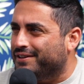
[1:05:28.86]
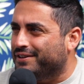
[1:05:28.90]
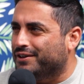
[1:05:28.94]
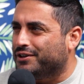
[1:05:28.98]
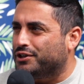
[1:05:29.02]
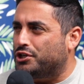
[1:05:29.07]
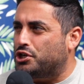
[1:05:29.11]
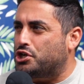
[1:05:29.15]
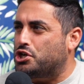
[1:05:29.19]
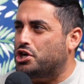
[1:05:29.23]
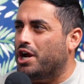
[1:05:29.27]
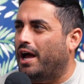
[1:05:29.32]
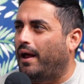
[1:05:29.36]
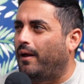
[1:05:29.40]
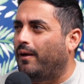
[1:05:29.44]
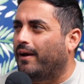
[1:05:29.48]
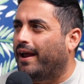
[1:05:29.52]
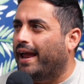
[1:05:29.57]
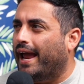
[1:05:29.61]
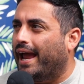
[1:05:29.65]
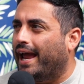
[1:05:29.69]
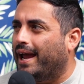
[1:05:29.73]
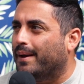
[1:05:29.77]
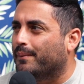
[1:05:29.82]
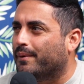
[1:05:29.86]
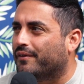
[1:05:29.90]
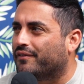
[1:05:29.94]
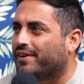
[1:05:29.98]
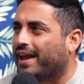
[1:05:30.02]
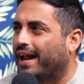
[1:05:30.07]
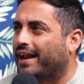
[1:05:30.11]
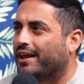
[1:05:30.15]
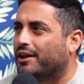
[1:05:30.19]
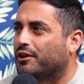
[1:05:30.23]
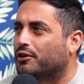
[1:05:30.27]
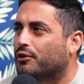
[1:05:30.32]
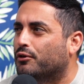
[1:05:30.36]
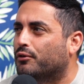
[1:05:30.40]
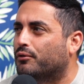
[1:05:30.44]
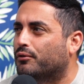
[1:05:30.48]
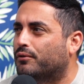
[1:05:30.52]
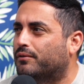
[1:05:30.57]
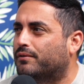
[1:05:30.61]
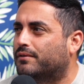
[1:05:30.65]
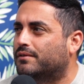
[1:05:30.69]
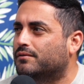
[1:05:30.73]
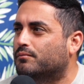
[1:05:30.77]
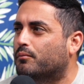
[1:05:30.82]
your shell game of getting
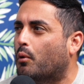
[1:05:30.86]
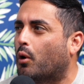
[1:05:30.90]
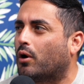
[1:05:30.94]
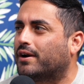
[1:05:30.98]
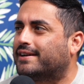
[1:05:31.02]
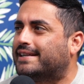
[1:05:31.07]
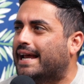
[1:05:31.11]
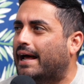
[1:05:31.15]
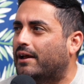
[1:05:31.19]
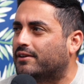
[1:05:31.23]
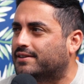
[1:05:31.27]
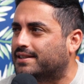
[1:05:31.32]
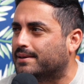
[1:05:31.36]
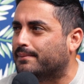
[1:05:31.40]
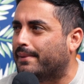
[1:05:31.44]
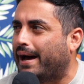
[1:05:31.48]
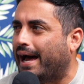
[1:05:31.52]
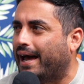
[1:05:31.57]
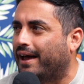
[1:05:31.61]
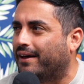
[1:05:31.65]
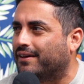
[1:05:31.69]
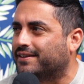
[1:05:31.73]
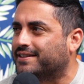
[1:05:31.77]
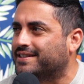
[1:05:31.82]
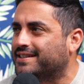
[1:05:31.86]
you more Delta miles.